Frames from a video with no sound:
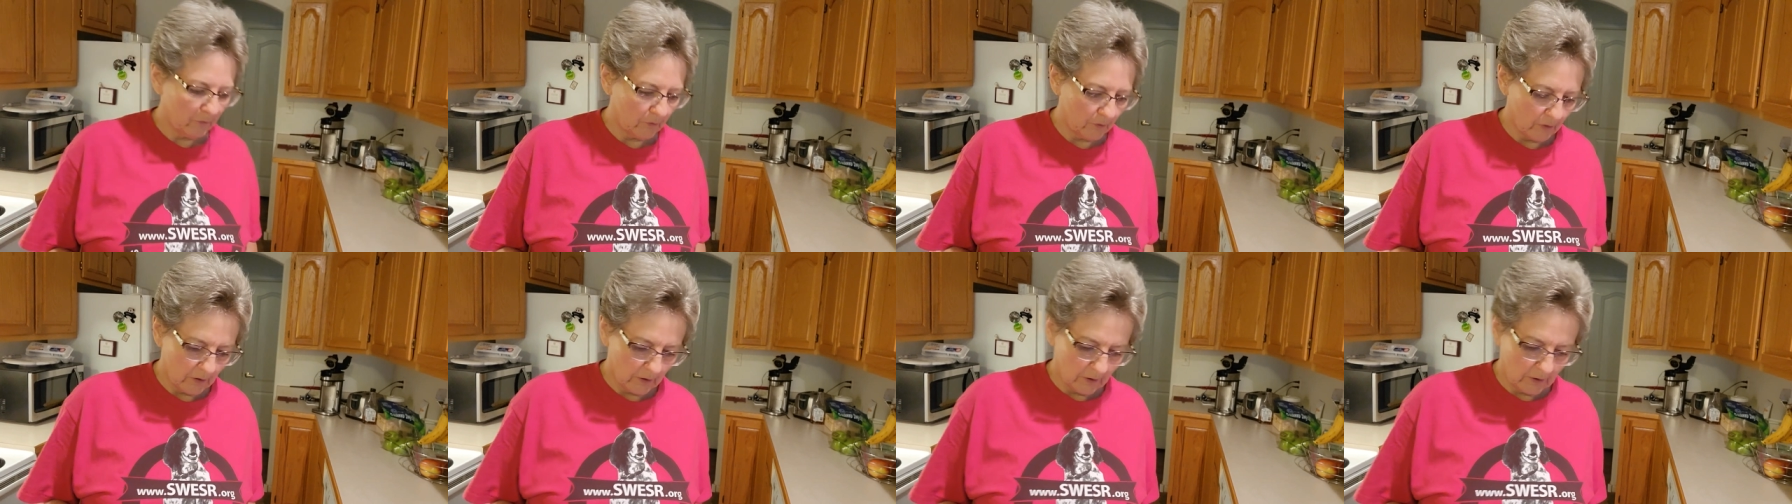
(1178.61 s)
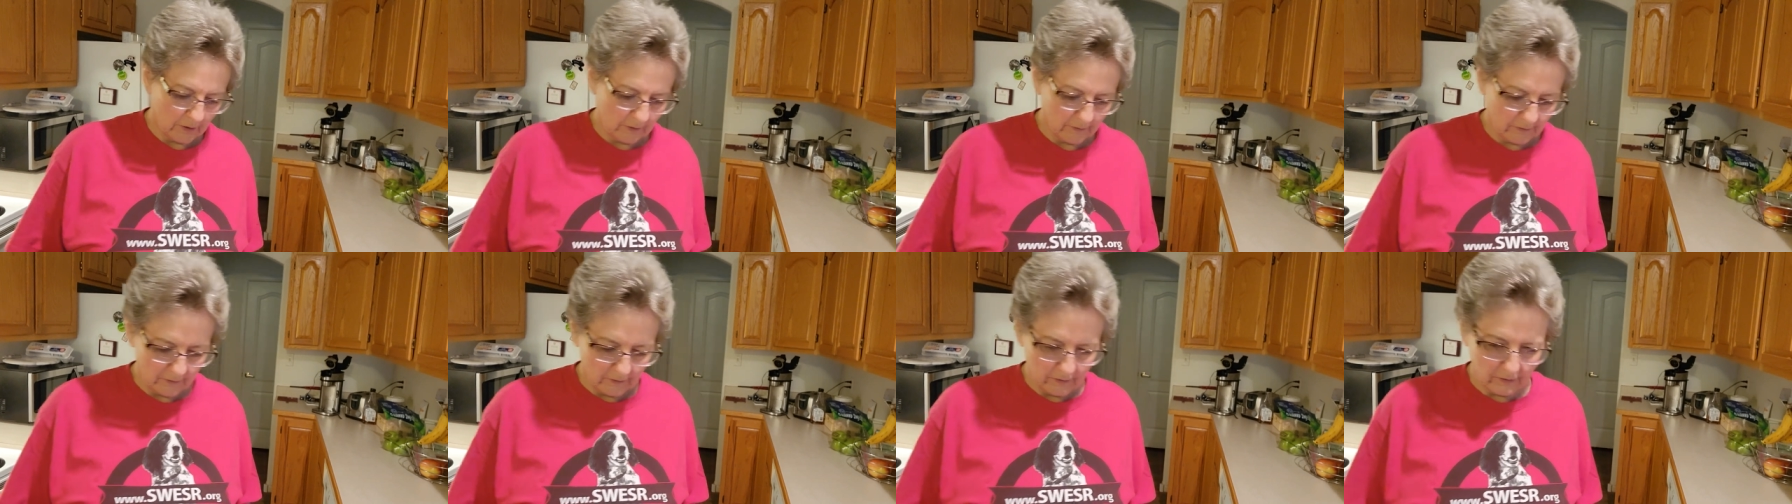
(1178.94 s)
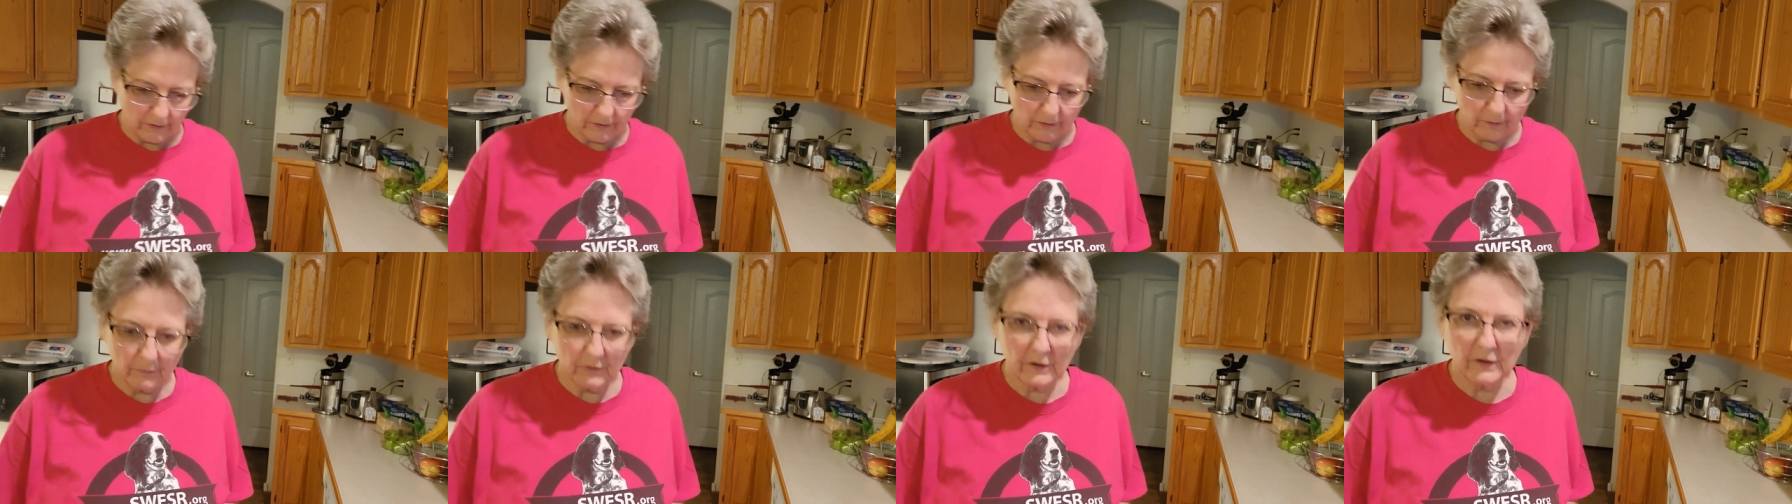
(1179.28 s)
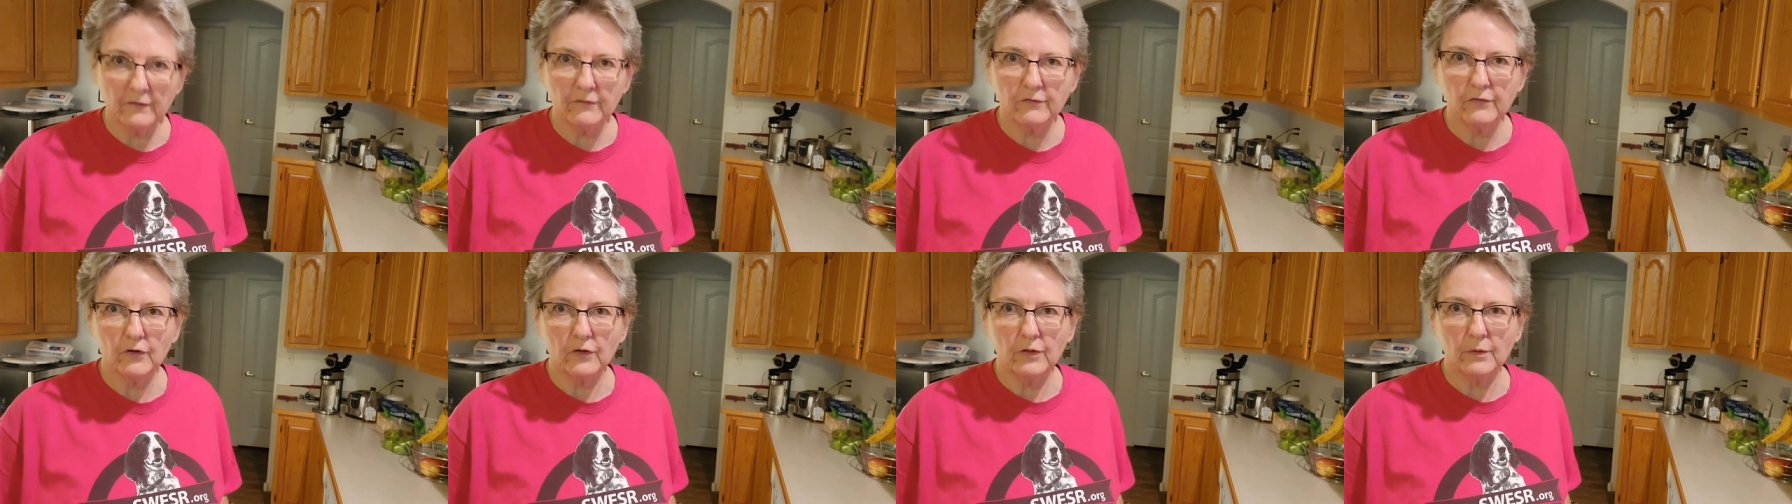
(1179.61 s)
uh, a little
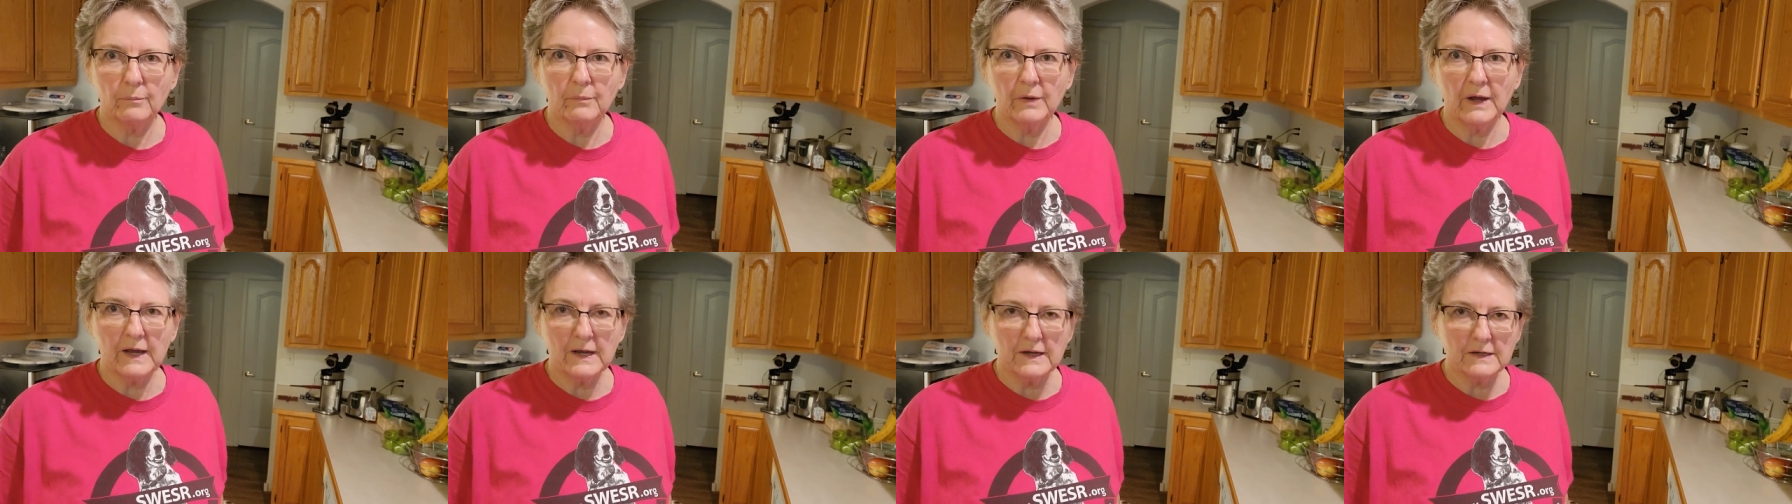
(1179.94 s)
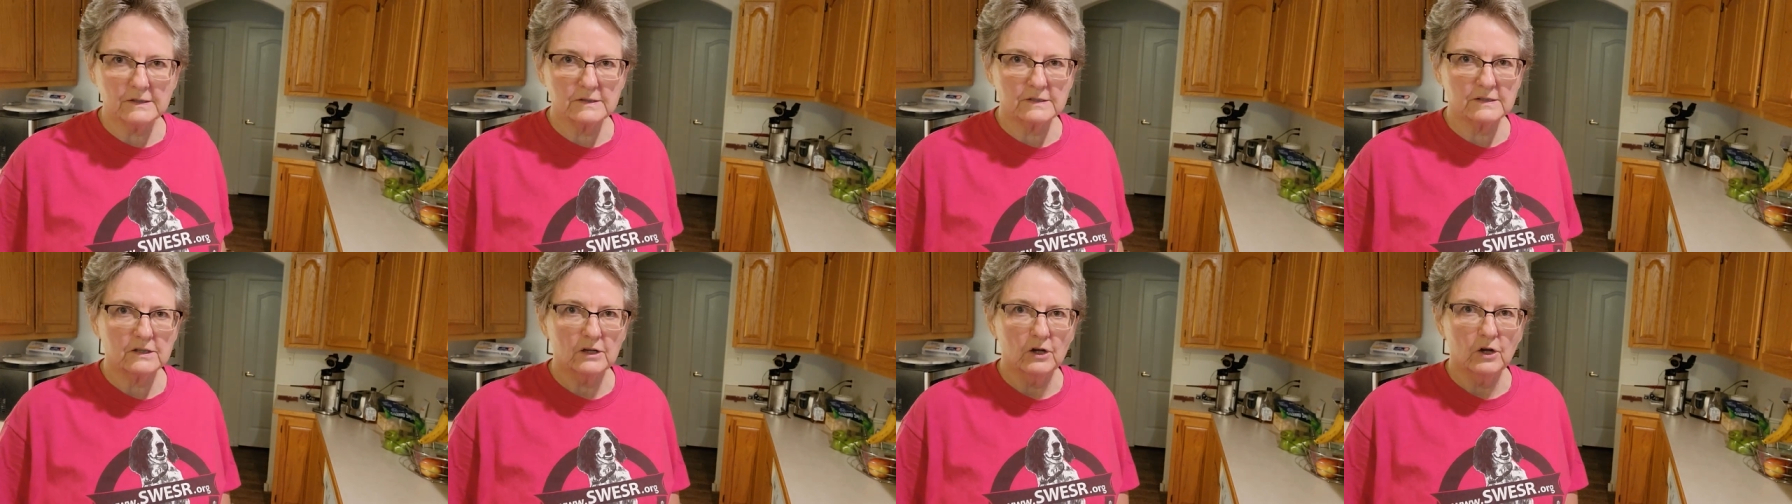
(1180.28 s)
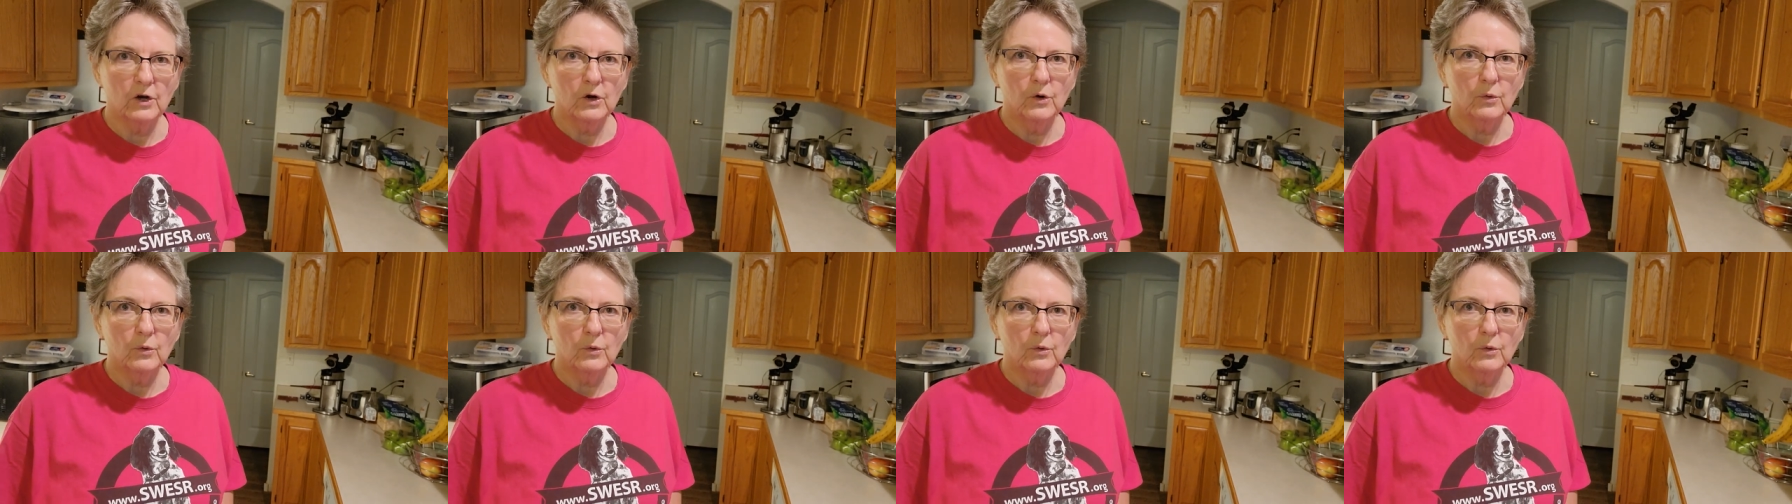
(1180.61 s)
bit for the base,